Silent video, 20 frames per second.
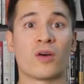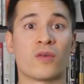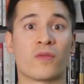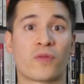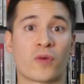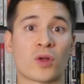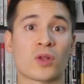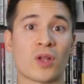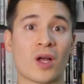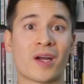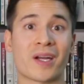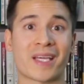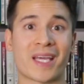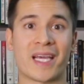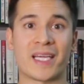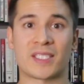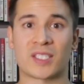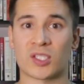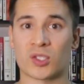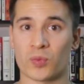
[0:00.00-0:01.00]
For a lot of
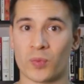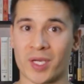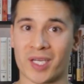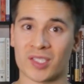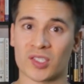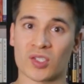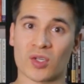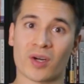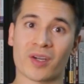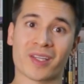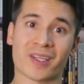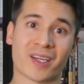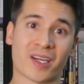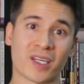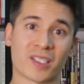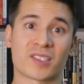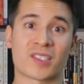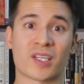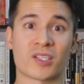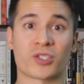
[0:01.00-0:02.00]
cases, we can start at the
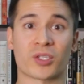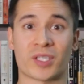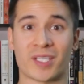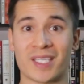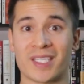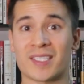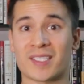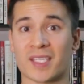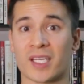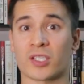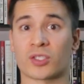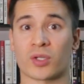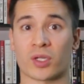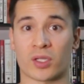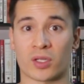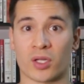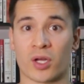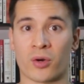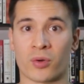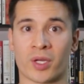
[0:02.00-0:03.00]
concentric
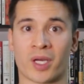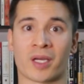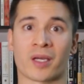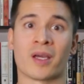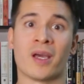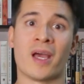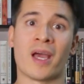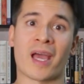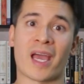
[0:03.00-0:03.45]
eccentric loading